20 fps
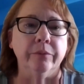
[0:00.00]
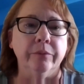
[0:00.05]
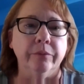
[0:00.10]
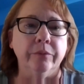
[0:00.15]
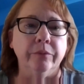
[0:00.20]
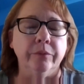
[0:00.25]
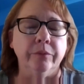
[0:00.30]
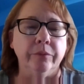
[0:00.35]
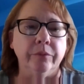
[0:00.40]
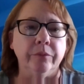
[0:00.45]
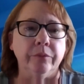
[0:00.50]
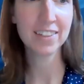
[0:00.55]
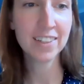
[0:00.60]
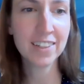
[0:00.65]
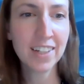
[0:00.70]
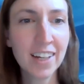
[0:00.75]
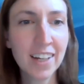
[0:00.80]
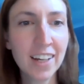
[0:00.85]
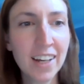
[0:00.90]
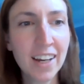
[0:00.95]
All right.
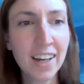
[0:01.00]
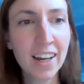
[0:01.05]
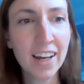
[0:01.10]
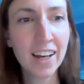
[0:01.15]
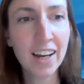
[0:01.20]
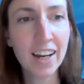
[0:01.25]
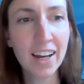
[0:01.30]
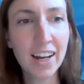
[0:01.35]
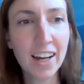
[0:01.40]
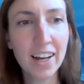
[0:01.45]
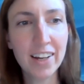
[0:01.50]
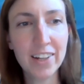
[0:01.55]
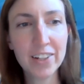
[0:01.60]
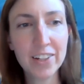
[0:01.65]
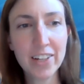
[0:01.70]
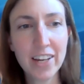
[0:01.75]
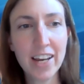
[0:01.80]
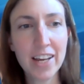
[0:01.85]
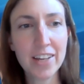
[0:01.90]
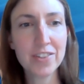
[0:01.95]

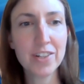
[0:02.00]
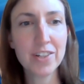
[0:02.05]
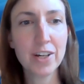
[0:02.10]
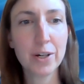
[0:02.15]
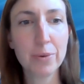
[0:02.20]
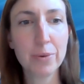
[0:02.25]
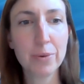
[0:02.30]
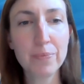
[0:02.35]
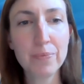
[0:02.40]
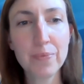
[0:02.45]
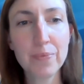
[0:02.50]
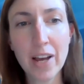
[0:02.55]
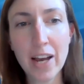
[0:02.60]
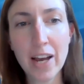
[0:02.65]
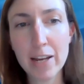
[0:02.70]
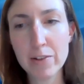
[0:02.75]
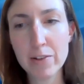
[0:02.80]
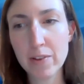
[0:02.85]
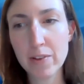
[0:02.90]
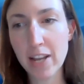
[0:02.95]
Okay, so
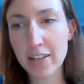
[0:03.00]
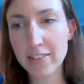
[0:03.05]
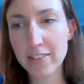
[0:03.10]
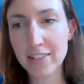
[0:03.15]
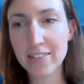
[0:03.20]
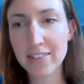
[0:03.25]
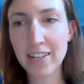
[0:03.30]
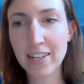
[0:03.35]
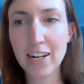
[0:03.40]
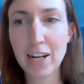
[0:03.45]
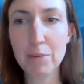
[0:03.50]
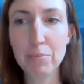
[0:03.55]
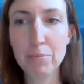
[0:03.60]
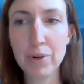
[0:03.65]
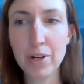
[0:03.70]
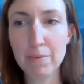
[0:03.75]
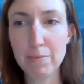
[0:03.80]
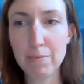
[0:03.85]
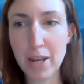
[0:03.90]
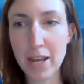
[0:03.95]
as I said, I
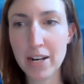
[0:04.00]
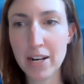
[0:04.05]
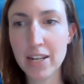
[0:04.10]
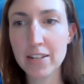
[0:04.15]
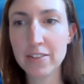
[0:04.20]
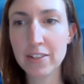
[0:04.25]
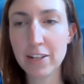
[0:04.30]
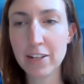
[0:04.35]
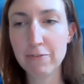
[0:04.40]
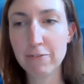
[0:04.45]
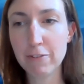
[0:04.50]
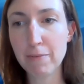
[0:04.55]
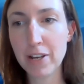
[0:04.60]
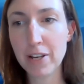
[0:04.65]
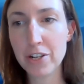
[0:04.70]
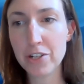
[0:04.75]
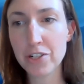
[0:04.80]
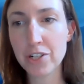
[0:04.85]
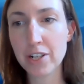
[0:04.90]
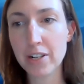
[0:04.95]
put Penny's
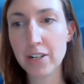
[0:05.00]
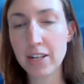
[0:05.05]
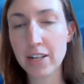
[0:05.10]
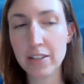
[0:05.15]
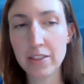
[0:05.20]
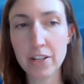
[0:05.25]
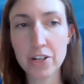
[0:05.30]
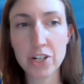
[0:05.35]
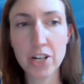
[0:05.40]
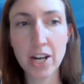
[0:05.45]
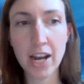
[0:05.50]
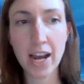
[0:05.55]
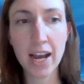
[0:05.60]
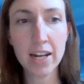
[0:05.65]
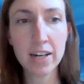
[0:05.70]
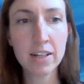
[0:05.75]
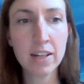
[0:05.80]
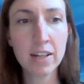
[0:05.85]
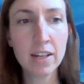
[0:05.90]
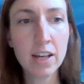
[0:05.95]
information in the chat.
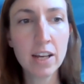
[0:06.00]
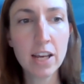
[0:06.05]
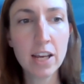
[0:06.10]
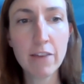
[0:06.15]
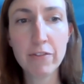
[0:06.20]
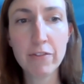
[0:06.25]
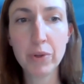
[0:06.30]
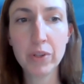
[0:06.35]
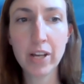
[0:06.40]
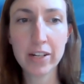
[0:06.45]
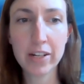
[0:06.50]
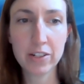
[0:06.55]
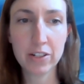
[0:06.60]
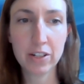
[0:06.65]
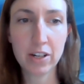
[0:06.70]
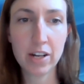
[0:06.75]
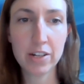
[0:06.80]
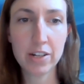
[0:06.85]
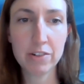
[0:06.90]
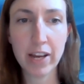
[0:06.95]
If you would like to
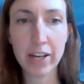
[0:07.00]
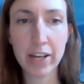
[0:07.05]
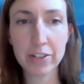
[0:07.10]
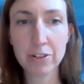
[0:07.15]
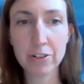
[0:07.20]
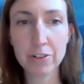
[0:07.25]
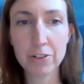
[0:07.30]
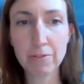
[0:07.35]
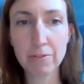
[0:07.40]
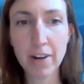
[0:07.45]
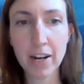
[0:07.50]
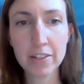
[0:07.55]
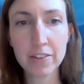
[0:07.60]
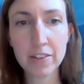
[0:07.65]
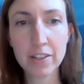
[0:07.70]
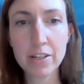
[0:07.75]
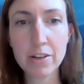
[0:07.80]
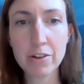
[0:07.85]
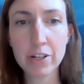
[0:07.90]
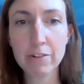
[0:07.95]
contact her
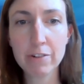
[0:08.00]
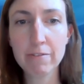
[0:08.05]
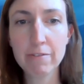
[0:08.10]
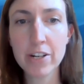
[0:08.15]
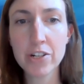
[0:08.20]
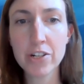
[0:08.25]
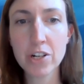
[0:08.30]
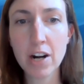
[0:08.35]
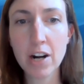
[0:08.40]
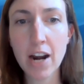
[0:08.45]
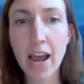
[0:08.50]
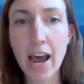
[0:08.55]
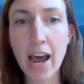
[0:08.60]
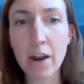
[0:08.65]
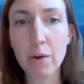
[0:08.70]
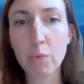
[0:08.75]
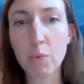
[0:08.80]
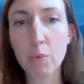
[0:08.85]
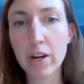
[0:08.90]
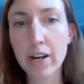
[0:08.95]
directly, you can reach her
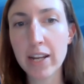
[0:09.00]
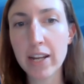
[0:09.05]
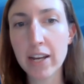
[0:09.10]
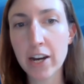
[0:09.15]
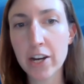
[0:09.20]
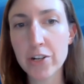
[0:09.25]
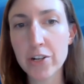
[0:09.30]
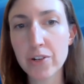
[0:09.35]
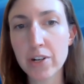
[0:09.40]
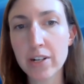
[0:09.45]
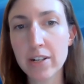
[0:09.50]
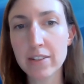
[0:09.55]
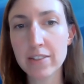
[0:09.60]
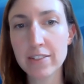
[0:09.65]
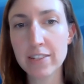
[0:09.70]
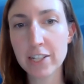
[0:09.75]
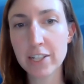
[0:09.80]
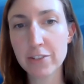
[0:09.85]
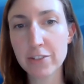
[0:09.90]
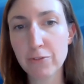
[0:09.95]
at
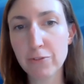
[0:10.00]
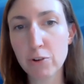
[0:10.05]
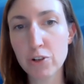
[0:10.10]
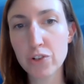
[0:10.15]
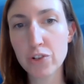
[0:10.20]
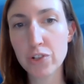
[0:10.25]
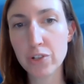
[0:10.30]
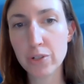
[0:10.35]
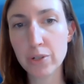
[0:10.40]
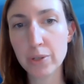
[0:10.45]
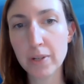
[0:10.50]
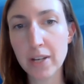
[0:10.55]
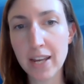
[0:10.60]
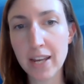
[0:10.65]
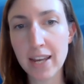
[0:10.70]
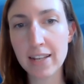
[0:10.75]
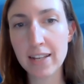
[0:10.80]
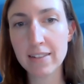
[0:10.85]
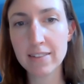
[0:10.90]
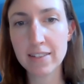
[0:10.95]

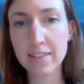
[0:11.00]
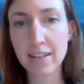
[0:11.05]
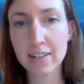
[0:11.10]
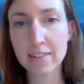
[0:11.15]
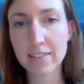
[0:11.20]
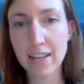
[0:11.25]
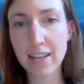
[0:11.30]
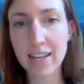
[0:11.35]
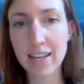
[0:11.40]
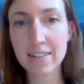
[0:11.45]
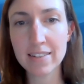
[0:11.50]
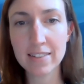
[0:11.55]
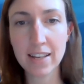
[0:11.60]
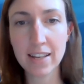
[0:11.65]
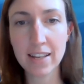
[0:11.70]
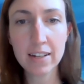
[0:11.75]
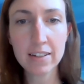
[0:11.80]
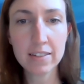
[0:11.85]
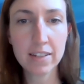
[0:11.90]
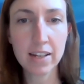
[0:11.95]

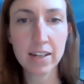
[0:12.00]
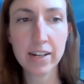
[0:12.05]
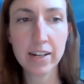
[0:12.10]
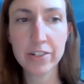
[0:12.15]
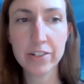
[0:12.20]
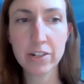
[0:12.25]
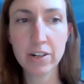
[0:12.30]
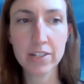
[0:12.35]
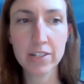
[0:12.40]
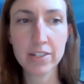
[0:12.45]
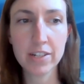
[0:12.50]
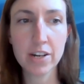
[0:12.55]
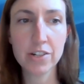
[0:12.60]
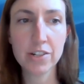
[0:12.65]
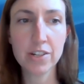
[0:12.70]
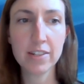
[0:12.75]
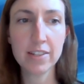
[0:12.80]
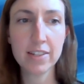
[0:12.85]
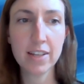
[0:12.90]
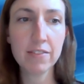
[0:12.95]
1-800-642-8686 and enter
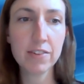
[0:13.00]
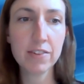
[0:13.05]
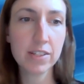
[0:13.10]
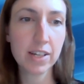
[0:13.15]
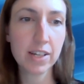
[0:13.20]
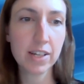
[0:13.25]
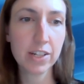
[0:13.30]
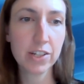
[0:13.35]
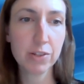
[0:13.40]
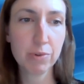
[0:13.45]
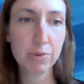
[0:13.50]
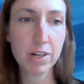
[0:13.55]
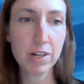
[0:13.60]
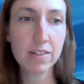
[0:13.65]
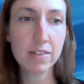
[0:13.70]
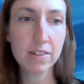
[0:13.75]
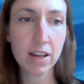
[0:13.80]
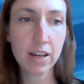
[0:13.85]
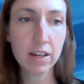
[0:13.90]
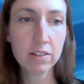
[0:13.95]
extension
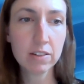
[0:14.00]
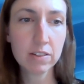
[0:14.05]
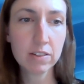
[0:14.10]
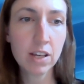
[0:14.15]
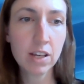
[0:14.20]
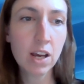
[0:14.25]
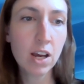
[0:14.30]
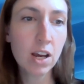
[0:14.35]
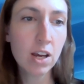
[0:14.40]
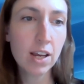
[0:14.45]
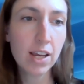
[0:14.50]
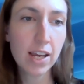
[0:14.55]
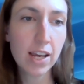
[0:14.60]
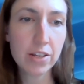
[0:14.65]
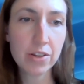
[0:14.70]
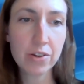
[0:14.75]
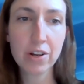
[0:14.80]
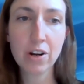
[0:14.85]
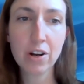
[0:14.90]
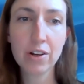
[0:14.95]
7636. And
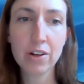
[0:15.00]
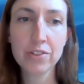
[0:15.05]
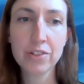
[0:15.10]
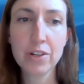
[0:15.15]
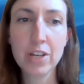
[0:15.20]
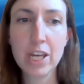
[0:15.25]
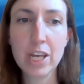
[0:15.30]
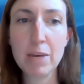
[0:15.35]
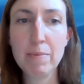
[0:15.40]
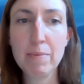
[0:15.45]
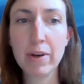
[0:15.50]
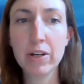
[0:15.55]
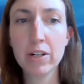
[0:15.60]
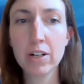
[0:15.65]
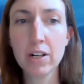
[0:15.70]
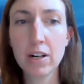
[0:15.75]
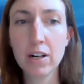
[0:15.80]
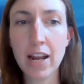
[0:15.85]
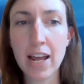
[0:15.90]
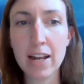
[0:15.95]
you can also email
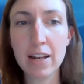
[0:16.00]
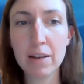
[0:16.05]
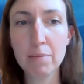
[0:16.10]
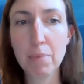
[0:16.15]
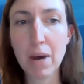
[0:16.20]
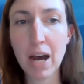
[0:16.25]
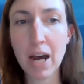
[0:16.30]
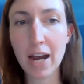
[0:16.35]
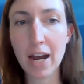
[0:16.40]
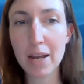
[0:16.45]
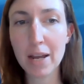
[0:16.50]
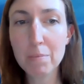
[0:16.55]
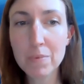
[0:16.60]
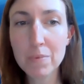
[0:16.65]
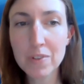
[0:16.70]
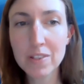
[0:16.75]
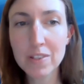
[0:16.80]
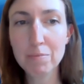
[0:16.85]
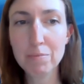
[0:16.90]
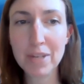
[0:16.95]
her at
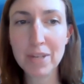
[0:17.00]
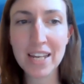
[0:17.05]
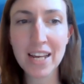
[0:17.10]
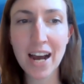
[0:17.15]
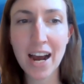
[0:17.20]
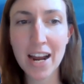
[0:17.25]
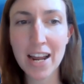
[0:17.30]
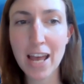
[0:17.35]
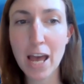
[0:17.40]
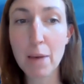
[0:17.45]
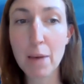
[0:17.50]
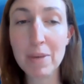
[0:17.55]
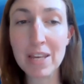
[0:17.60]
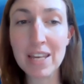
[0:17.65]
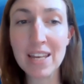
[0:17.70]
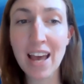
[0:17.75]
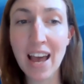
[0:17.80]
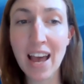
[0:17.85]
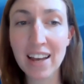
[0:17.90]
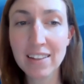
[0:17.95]
Pimes,
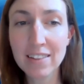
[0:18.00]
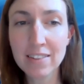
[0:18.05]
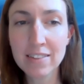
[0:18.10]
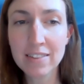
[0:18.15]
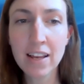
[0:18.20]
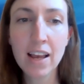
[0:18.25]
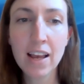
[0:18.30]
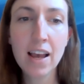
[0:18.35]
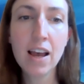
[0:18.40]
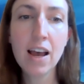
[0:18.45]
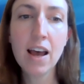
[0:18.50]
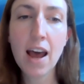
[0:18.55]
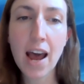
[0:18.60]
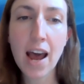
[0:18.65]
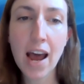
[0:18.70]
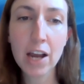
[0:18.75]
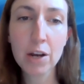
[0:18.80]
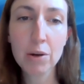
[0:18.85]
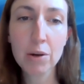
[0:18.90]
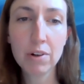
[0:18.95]
P-I-M-E-S,
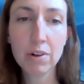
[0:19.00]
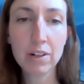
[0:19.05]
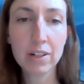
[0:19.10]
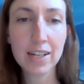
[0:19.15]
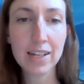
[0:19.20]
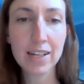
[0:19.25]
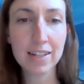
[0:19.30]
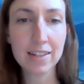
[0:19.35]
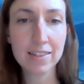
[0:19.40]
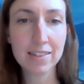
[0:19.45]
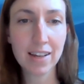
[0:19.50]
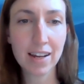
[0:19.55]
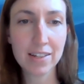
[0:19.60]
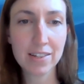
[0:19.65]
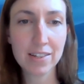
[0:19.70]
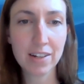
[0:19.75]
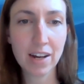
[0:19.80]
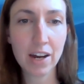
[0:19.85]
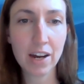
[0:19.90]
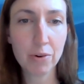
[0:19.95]
at
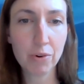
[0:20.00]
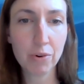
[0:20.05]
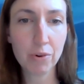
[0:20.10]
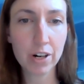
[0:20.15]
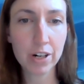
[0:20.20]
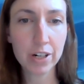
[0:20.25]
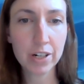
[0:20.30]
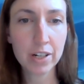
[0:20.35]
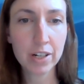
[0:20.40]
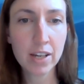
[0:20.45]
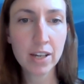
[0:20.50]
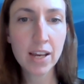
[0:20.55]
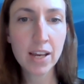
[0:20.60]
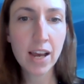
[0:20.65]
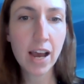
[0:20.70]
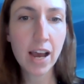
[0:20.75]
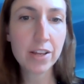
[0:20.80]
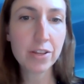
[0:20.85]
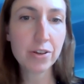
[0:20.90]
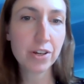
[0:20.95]
qualityinsights.org.
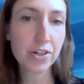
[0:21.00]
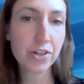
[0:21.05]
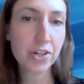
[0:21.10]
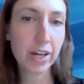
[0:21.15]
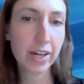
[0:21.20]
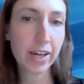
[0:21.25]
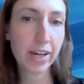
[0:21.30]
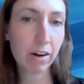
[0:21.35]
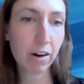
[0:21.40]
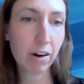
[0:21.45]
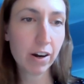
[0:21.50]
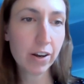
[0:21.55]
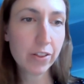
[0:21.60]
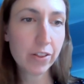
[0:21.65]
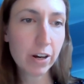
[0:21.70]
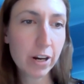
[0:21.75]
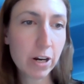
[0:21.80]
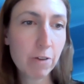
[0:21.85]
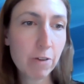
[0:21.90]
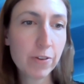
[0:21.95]
And you can check out our
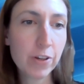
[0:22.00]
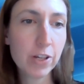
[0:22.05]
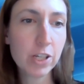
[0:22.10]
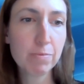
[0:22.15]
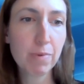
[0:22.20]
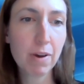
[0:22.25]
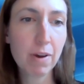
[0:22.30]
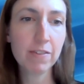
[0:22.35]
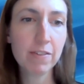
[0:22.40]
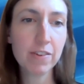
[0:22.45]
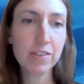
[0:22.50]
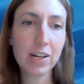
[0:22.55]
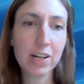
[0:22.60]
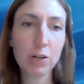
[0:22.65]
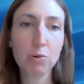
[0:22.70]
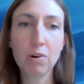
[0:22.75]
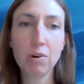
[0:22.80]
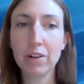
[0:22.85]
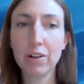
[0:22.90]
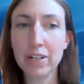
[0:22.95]
other interviews by
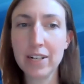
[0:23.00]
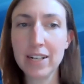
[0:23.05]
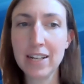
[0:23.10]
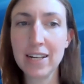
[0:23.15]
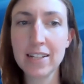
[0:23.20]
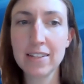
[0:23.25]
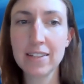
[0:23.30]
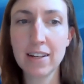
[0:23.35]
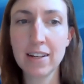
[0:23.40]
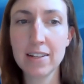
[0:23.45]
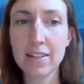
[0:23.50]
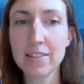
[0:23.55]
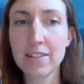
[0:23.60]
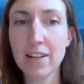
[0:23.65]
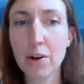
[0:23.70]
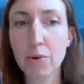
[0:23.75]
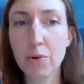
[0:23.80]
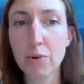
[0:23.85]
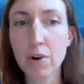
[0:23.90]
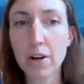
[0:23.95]
visiting
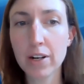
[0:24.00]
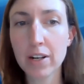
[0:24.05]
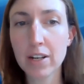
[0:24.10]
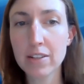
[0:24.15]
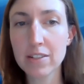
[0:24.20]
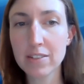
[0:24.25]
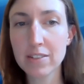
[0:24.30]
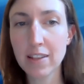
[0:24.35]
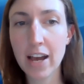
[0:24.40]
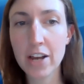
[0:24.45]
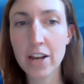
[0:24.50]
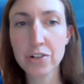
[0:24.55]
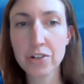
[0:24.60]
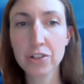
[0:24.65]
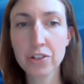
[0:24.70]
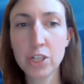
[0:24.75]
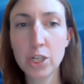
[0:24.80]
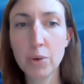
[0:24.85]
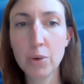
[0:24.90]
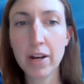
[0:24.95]

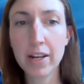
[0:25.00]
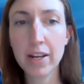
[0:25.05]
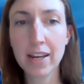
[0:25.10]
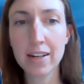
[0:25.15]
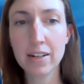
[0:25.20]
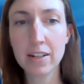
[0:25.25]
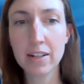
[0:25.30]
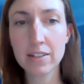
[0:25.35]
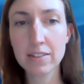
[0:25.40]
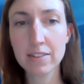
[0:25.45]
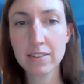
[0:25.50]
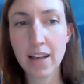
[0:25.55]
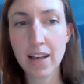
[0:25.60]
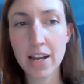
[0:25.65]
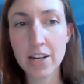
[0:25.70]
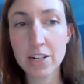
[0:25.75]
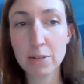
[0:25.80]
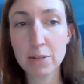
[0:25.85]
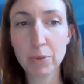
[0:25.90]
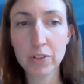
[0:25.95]

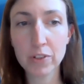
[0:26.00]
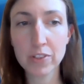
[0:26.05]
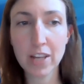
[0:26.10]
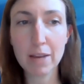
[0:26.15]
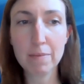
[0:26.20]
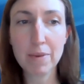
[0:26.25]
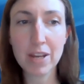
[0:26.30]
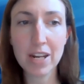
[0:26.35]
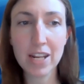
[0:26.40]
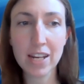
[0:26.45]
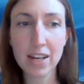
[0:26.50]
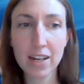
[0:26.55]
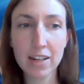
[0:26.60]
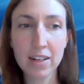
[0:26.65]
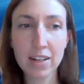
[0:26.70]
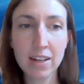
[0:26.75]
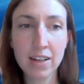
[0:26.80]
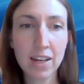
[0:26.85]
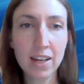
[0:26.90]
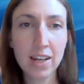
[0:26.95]
qualityinsights.org/QIN/multimedia.
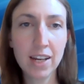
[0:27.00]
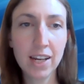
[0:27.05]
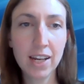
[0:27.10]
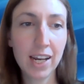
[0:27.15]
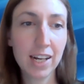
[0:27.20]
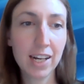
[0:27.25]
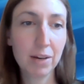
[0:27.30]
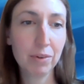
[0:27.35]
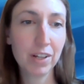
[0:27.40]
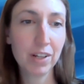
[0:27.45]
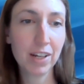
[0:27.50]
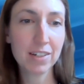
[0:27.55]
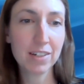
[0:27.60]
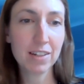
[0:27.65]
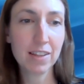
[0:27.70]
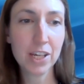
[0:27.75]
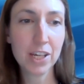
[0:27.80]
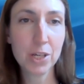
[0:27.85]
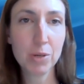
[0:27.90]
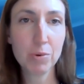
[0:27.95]
And I would like to
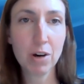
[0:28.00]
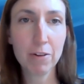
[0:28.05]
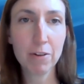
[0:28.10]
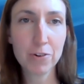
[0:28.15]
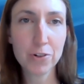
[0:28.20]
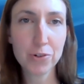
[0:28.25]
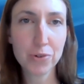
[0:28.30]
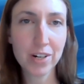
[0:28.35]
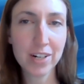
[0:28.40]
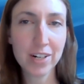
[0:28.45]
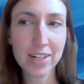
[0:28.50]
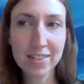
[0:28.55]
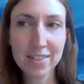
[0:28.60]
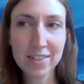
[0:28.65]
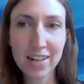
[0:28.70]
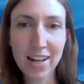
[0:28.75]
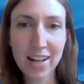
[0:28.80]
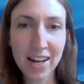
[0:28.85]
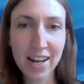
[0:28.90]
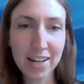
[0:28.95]
thank you all for joining us
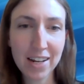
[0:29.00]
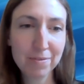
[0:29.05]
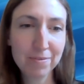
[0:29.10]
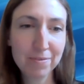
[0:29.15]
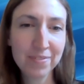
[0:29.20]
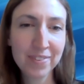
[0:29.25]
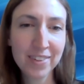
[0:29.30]
today.